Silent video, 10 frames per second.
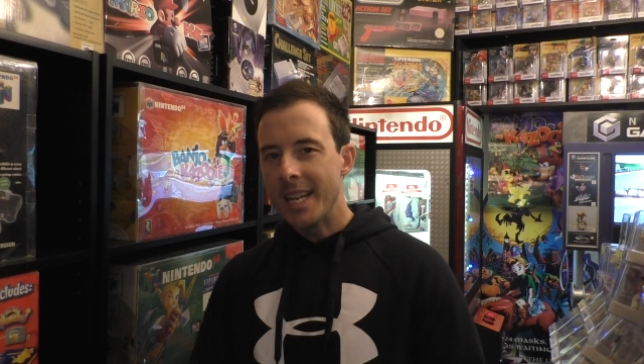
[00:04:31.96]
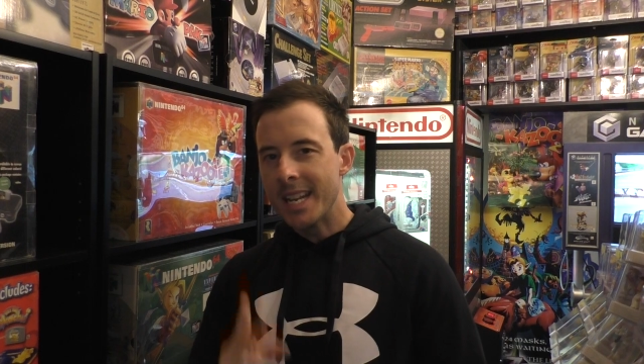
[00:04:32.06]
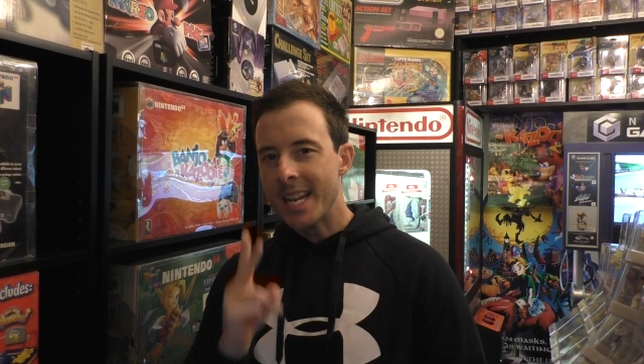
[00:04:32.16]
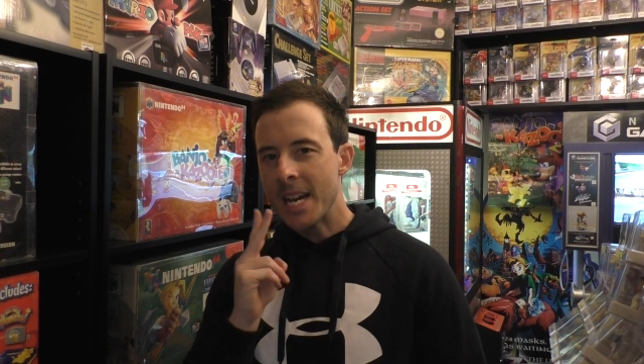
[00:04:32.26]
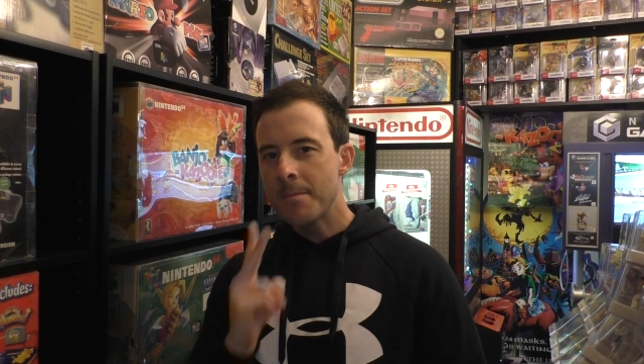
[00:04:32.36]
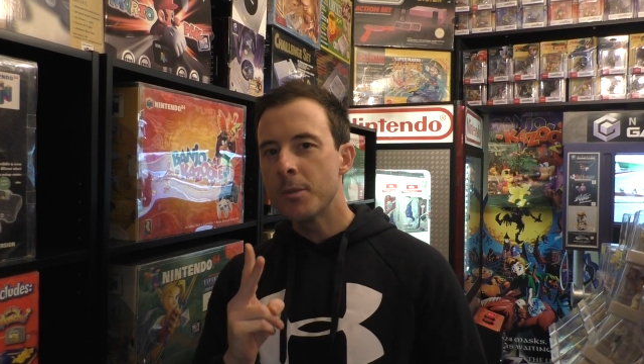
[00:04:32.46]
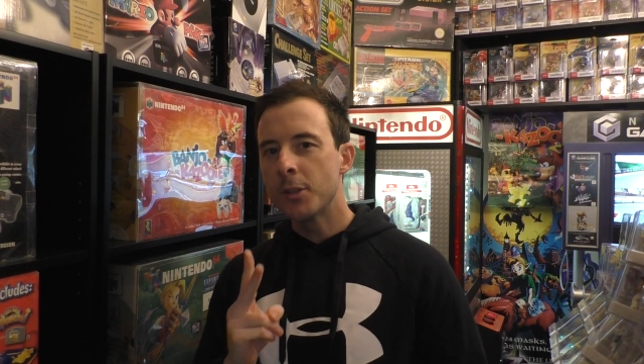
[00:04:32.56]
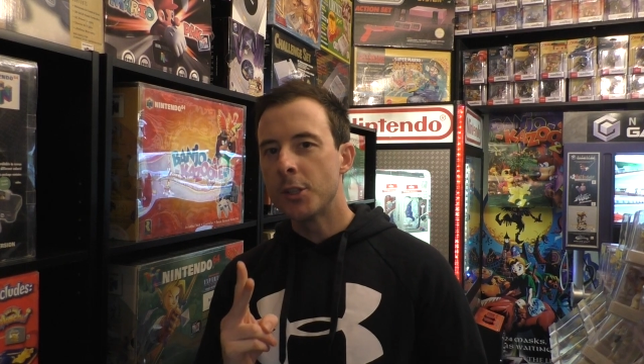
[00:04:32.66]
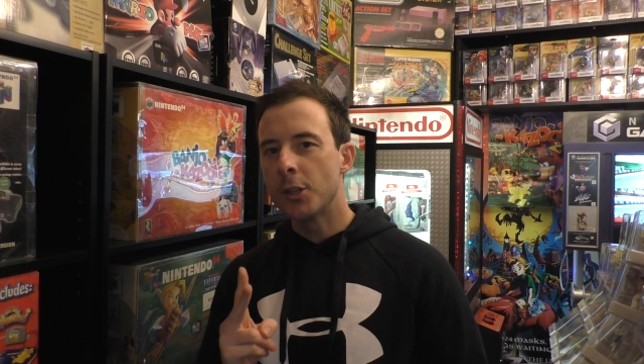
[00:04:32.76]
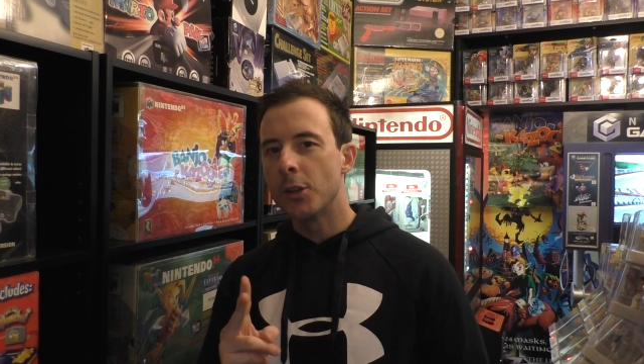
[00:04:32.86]
And at number
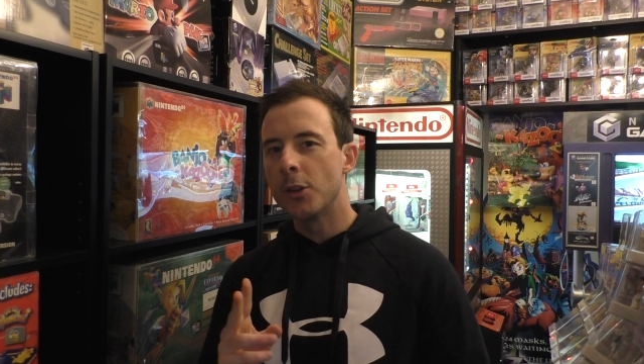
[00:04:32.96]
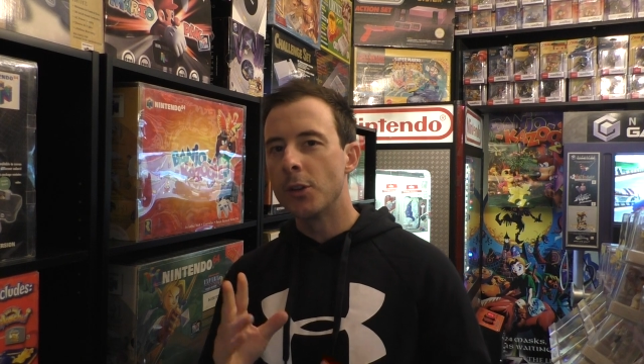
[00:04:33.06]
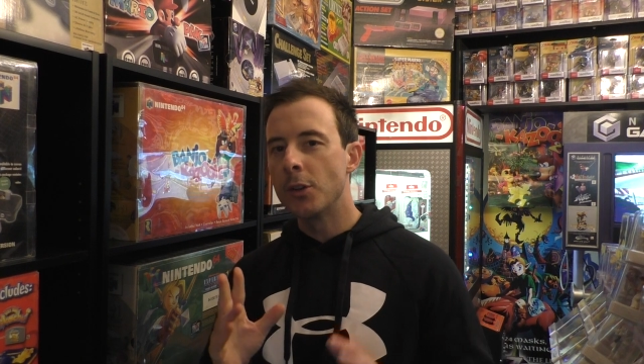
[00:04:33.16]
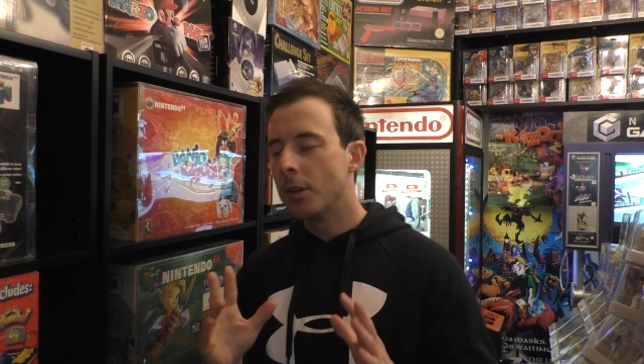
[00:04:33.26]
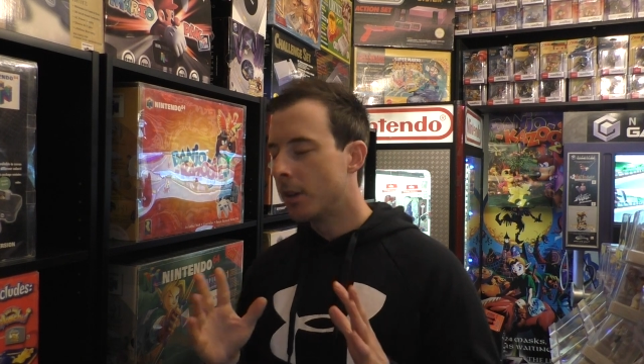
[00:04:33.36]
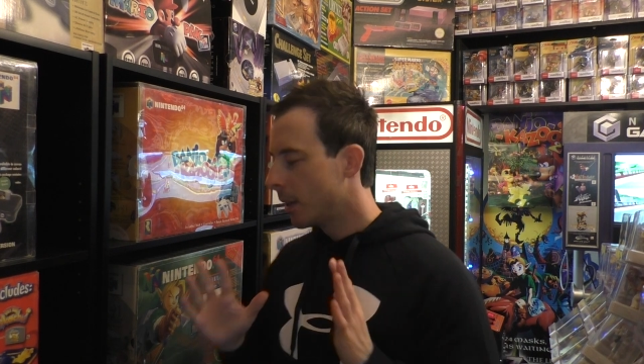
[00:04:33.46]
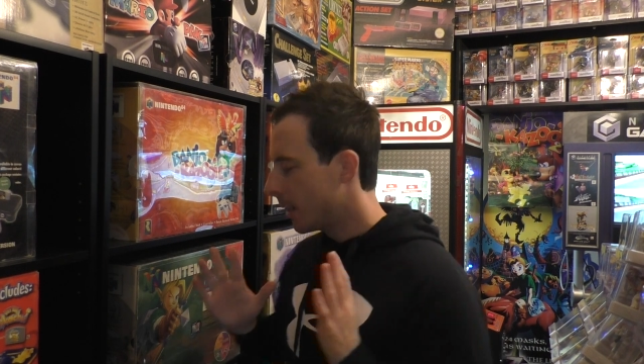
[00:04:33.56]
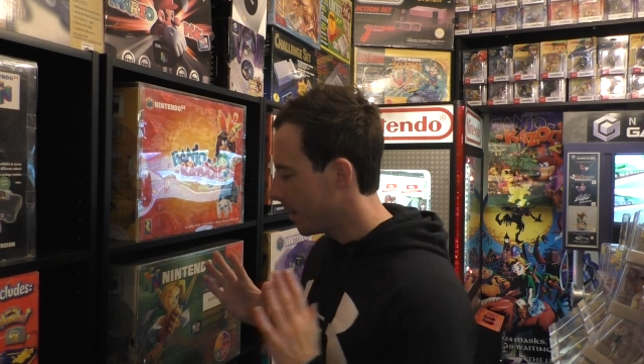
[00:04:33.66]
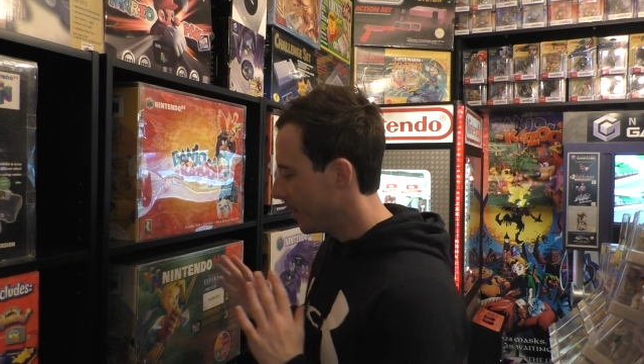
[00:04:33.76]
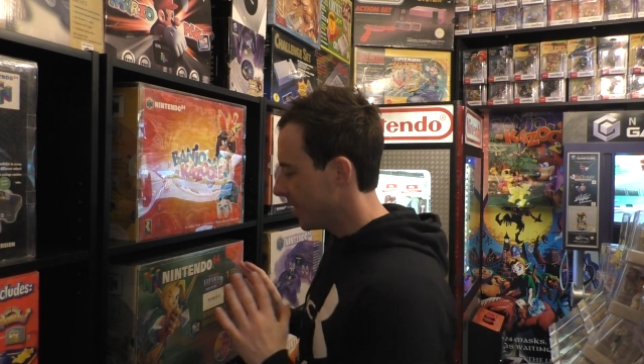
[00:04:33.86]
2,
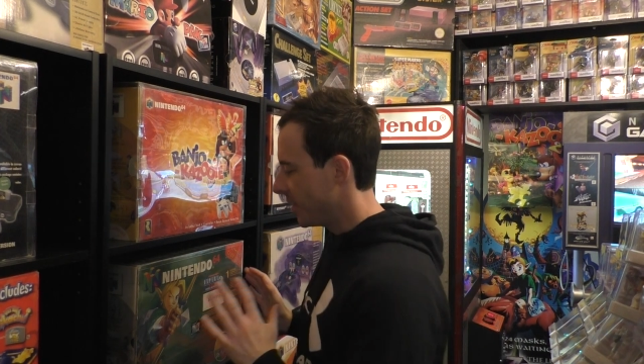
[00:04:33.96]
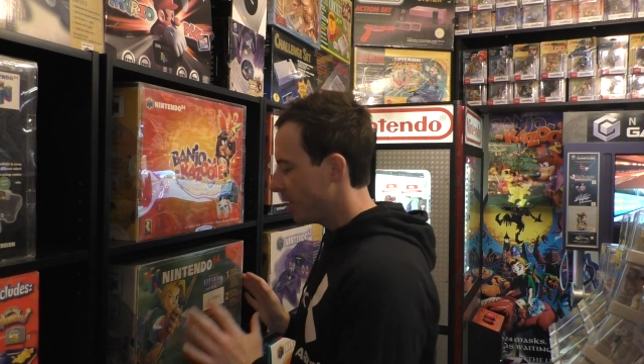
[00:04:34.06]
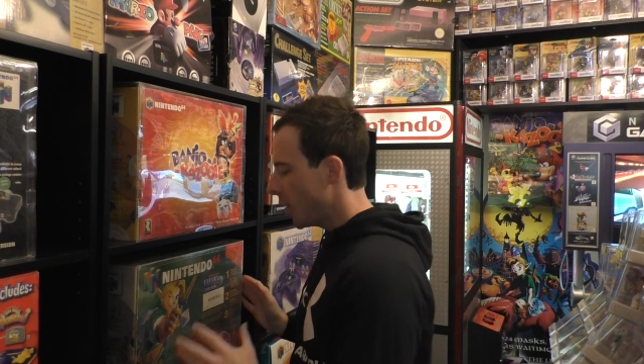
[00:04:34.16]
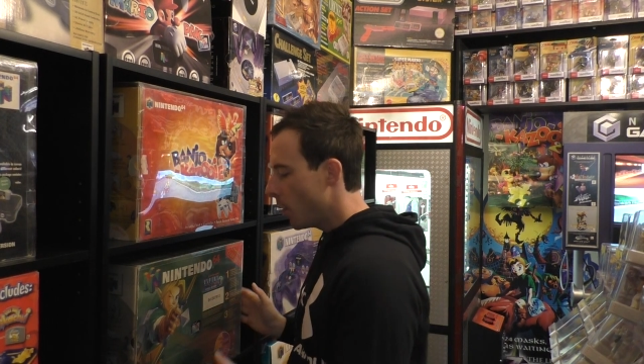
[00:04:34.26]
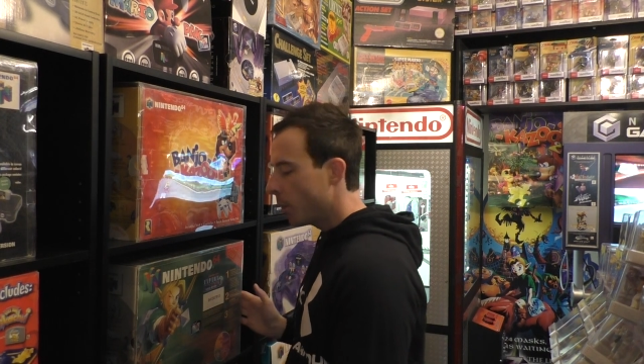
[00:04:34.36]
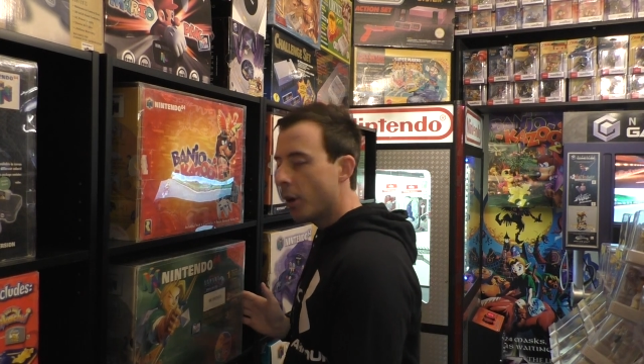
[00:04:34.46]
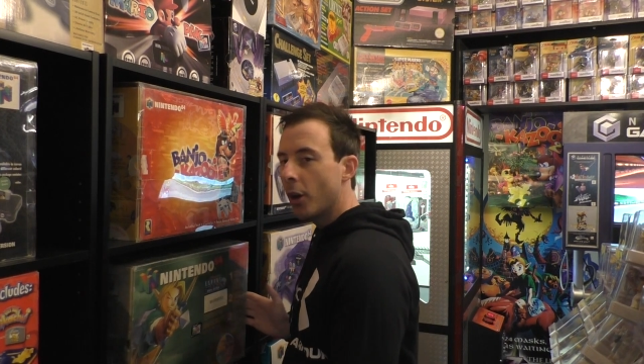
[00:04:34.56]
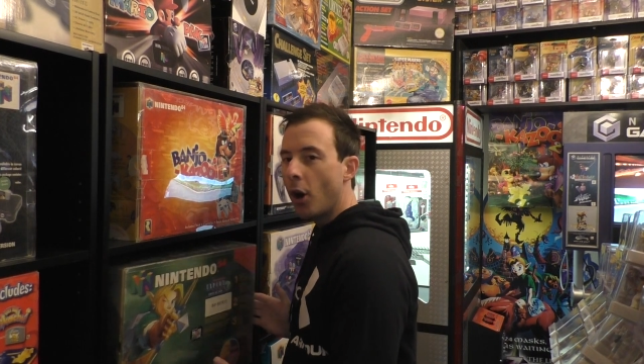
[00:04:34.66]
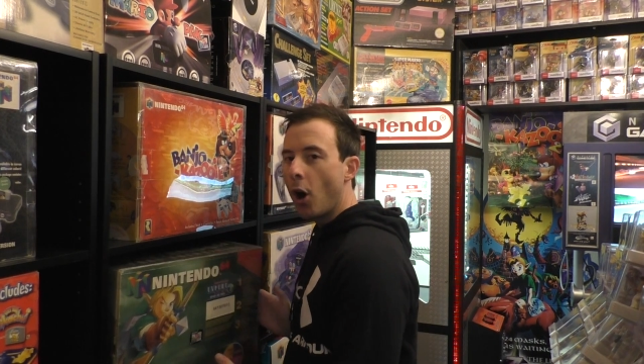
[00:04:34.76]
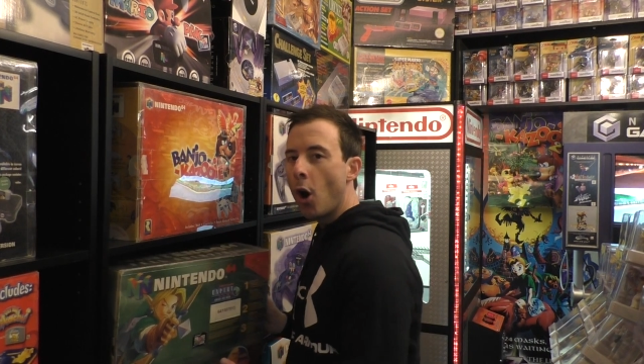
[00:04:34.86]
this Zelda